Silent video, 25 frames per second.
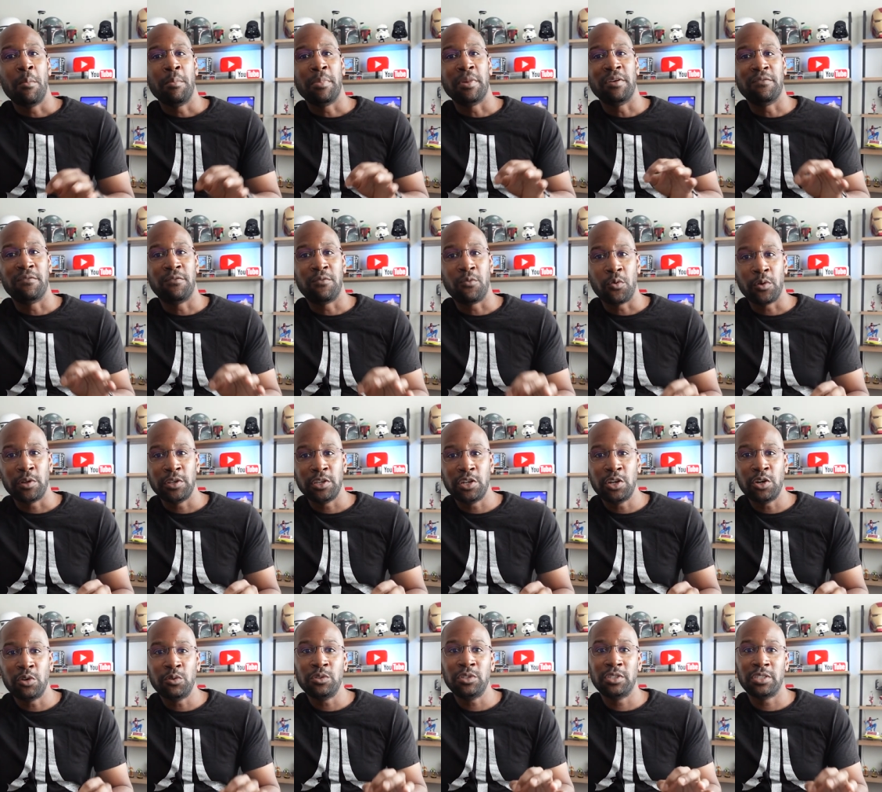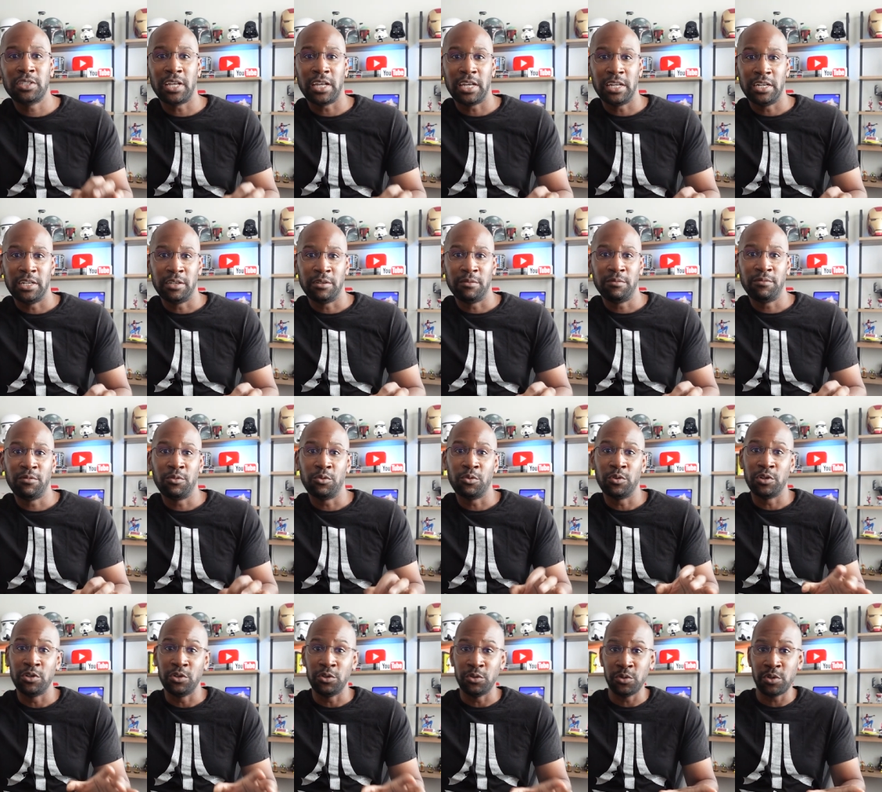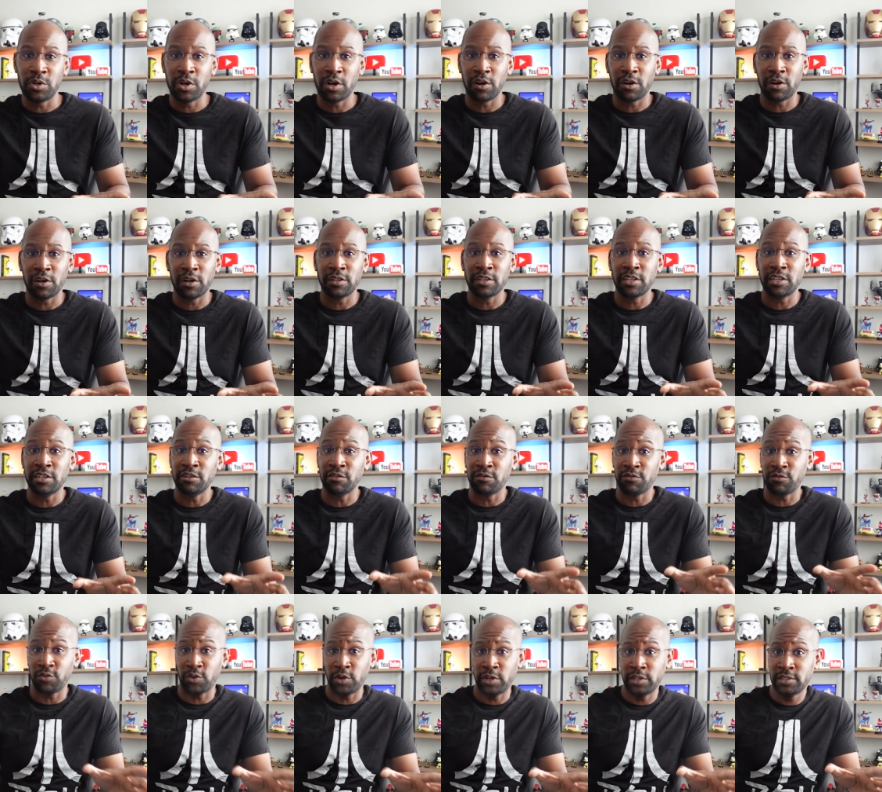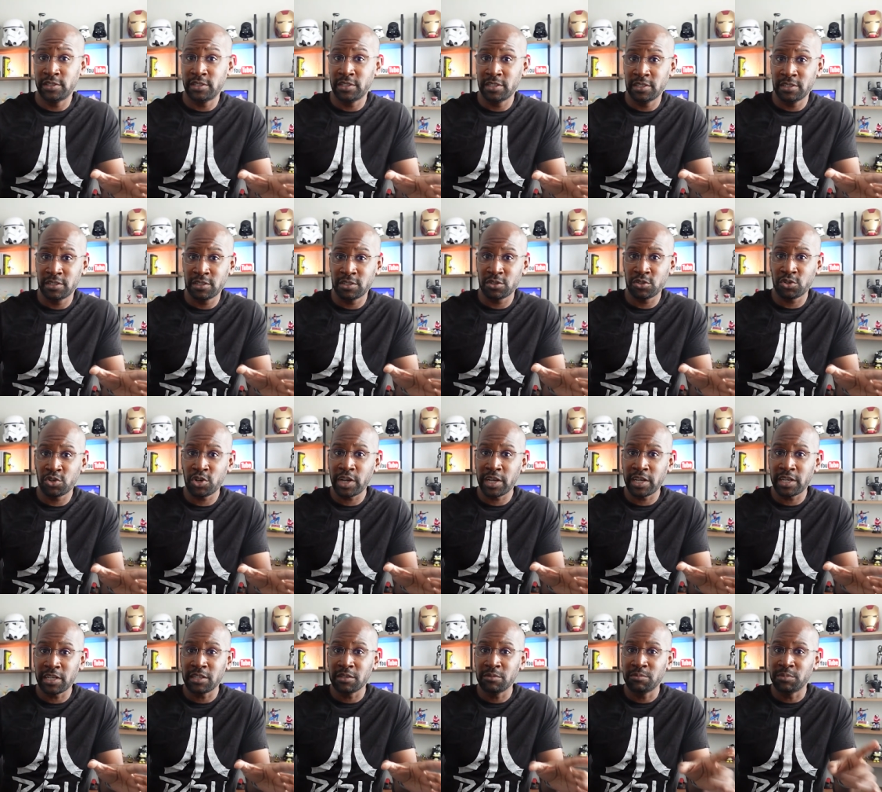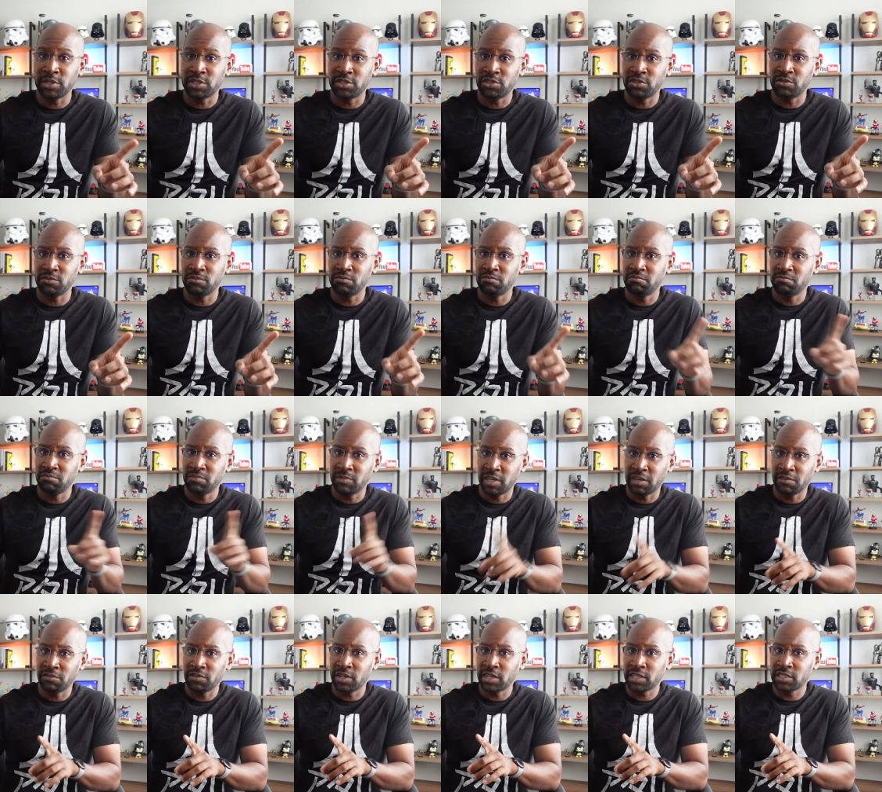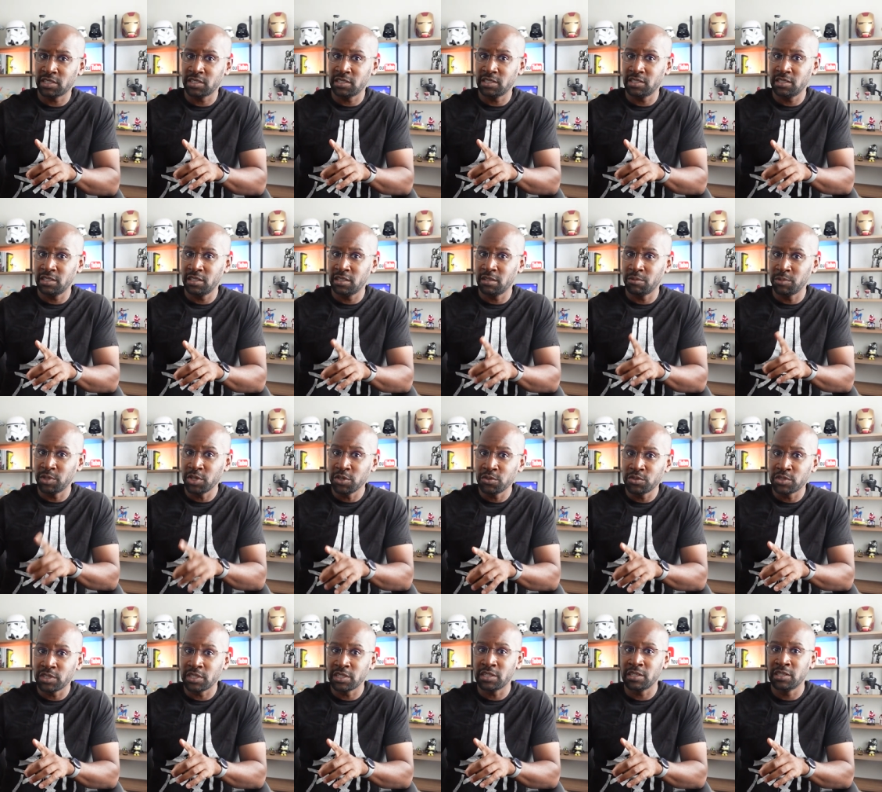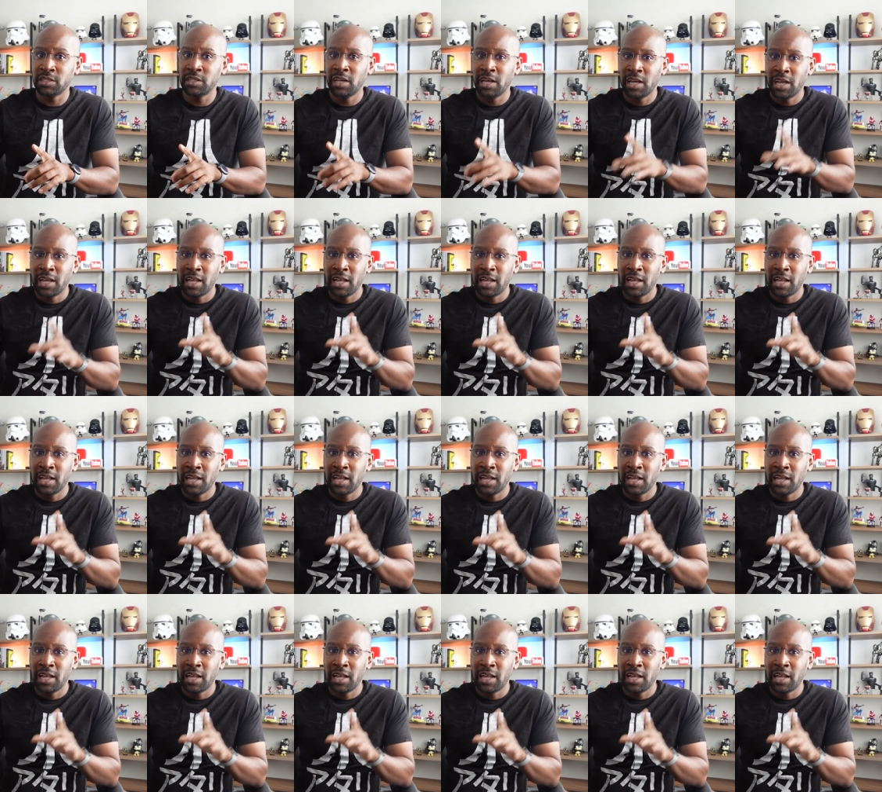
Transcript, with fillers: Before you go sign up for a new card that your friend says is great, but you never actually see them use it,